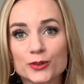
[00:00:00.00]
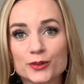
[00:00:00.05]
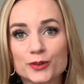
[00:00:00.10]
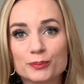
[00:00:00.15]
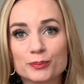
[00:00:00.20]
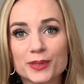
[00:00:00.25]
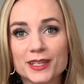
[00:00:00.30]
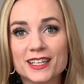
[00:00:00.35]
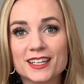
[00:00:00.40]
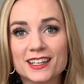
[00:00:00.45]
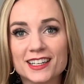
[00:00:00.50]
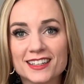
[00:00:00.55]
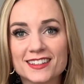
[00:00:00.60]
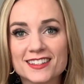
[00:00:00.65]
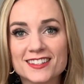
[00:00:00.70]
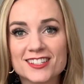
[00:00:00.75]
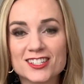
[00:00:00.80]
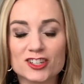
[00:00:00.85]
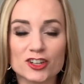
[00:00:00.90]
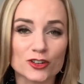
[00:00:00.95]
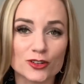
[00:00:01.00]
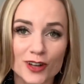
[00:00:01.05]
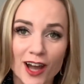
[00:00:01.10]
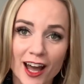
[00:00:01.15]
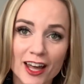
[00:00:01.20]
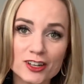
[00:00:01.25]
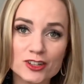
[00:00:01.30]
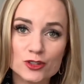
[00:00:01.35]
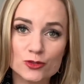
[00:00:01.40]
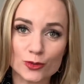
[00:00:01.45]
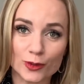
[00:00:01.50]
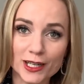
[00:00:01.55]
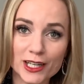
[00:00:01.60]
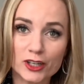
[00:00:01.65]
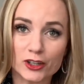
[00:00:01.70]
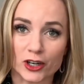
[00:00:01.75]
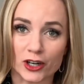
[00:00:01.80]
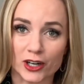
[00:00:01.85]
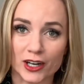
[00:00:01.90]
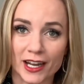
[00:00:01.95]
Because you're not a
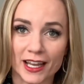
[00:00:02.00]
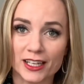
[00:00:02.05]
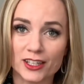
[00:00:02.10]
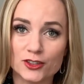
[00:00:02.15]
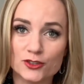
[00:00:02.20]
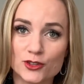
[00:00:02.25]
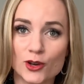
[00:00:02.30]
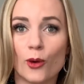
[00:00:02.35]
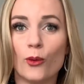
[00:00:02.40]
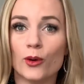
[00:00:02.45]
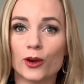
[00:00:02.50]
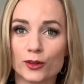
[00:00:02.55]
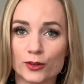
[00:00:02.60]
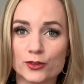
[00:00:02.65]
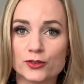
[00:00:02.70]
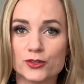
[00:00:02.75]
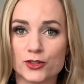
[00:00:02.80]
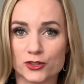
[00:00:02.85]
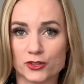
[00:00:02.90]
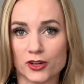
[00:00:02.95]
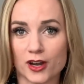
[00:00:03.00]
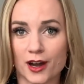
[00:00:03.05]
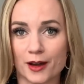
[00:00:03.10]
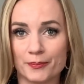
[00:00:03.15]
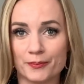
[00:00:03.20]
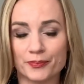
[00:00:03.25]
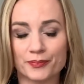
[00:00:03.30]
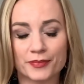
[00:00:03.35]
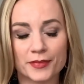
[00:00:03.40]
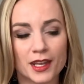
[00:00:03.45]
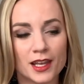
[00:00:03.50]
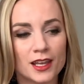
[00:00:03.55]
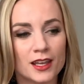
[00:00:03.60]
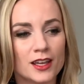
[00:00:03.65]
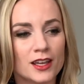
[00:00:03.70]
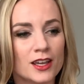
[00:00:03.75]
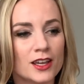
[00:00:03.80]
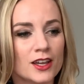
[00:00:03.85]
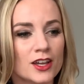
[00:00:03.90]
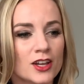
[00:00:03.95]
drinker and you don't want to lose your job.
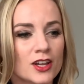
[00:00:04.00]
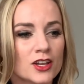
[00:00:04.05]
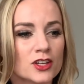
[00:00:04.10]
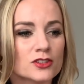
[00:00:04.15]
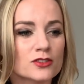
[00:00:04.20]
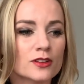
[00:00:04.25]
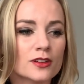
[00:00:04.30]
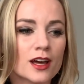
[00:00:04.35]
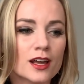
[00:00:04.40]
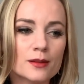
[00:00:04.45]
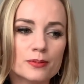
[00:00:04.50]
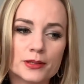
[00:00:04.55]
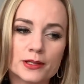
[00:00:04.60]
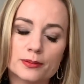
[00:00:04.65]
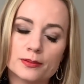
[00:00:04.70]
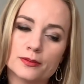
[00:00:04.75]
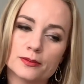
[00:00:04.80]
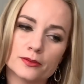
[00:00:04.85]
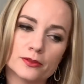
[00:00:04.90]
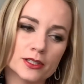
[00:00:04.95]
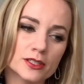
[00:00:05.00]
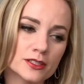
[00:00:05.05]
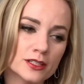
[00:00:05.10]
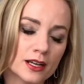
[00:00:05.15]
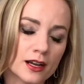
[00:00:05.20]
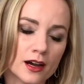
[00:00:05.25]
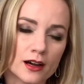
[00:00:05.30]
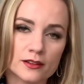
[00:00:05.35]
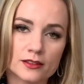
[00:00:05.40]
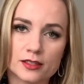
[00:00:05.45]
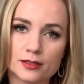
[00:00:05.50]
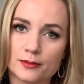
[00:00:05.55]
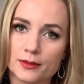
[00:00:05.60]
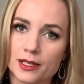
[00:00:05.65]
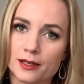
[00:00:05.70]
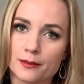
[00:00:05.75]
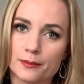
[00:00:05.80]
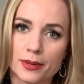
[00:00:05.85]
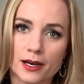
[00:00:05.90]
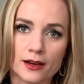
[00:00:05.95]
So a lot of people have been reaching out to me
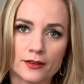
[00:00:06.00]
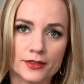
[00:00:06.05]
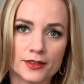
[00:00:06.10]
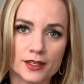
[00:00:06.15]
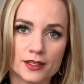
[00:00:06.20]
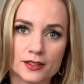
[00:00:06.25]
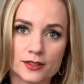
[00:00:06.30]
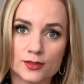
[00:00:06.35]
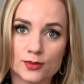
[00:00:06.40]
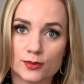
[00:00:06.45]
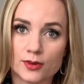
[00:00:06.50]
about this.